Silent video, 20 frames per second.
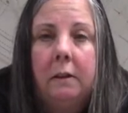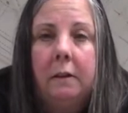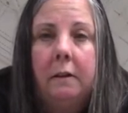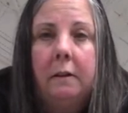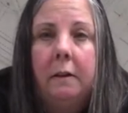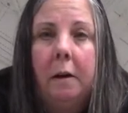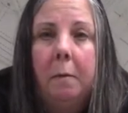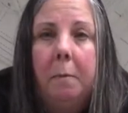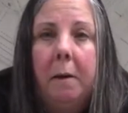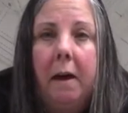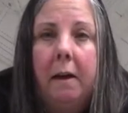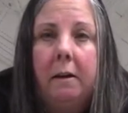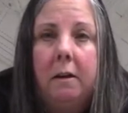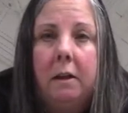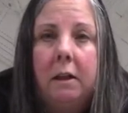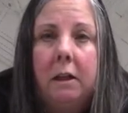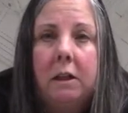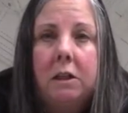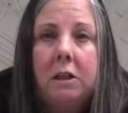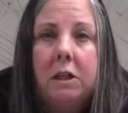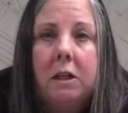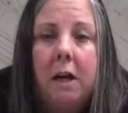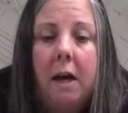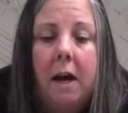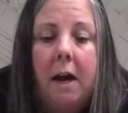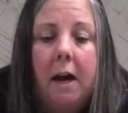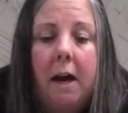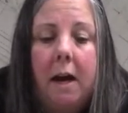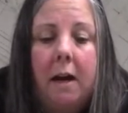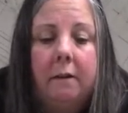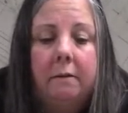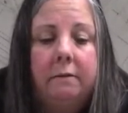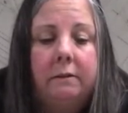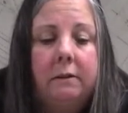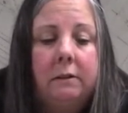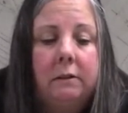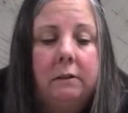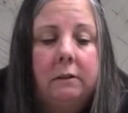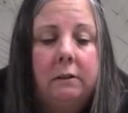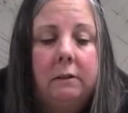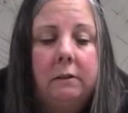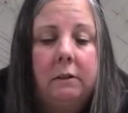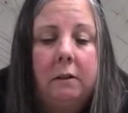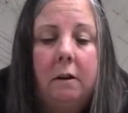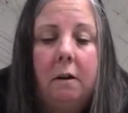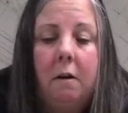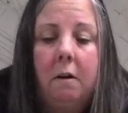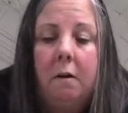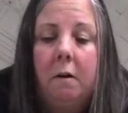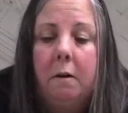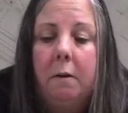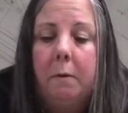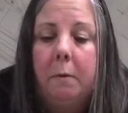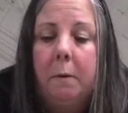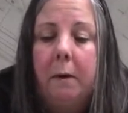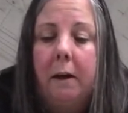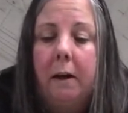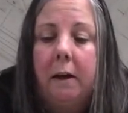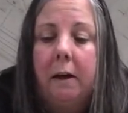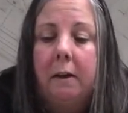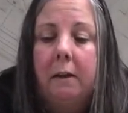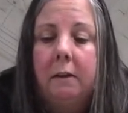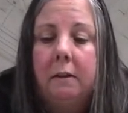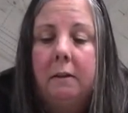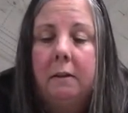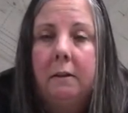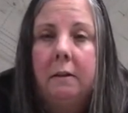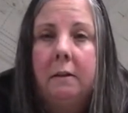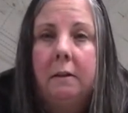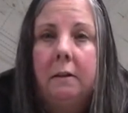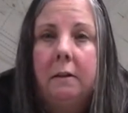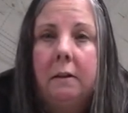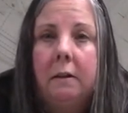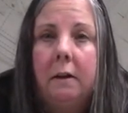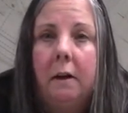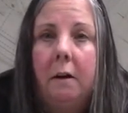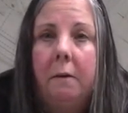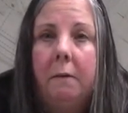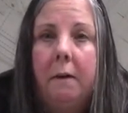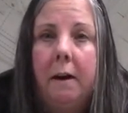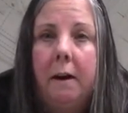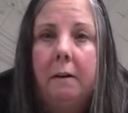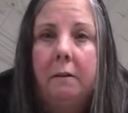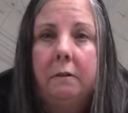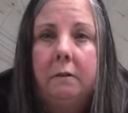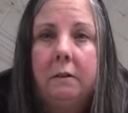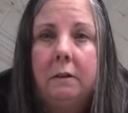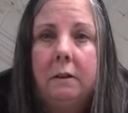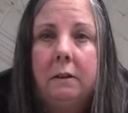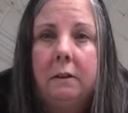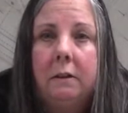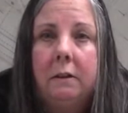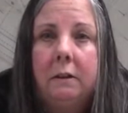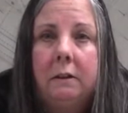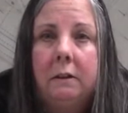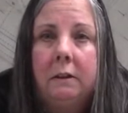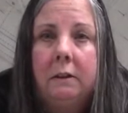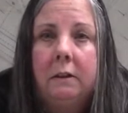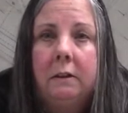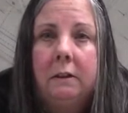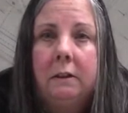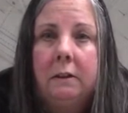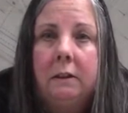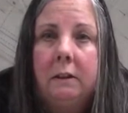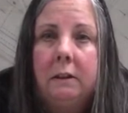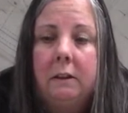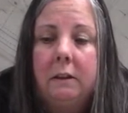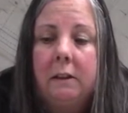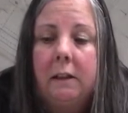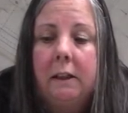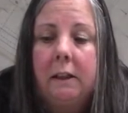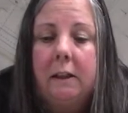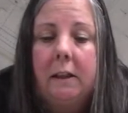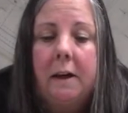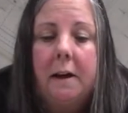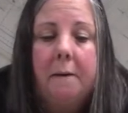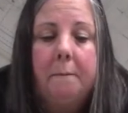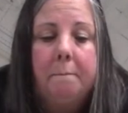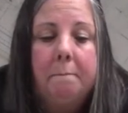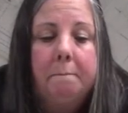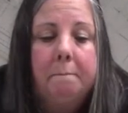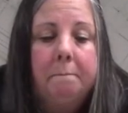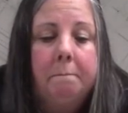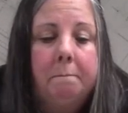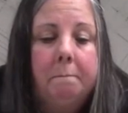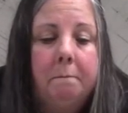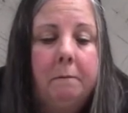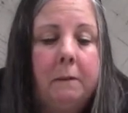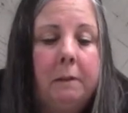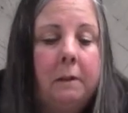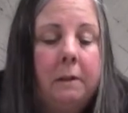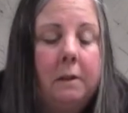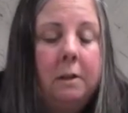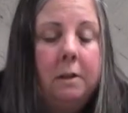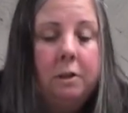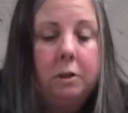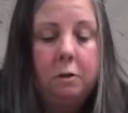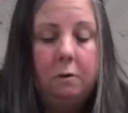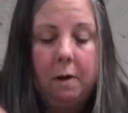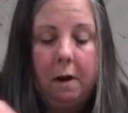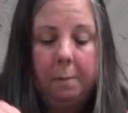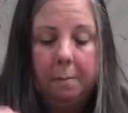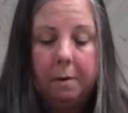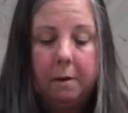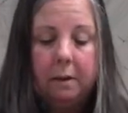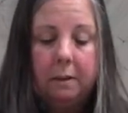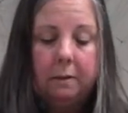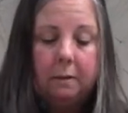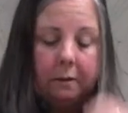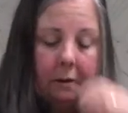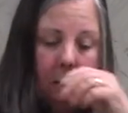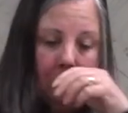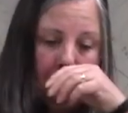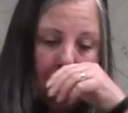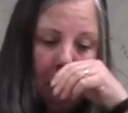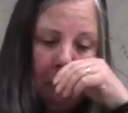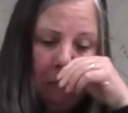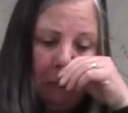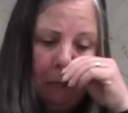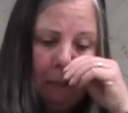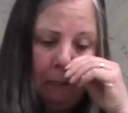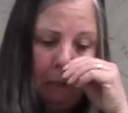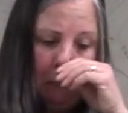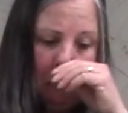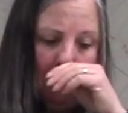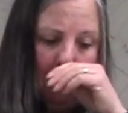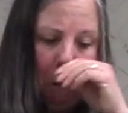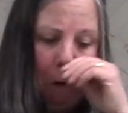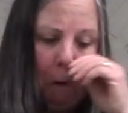about 1.5 inches all the way around like that. So I'm going to start pinning.